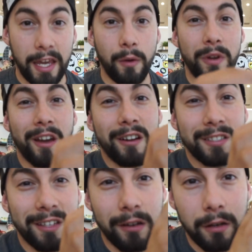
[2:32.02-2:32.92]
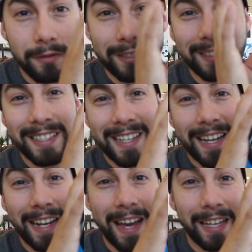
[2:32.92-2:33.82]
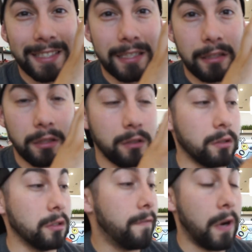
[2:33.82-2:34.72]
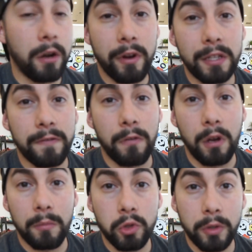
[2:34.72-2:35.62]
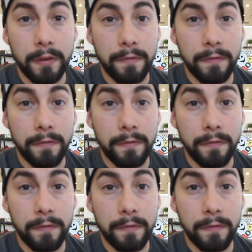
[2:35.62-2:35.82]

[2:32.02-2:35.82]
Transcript: and we got ourselves a nice little fragrance from Tree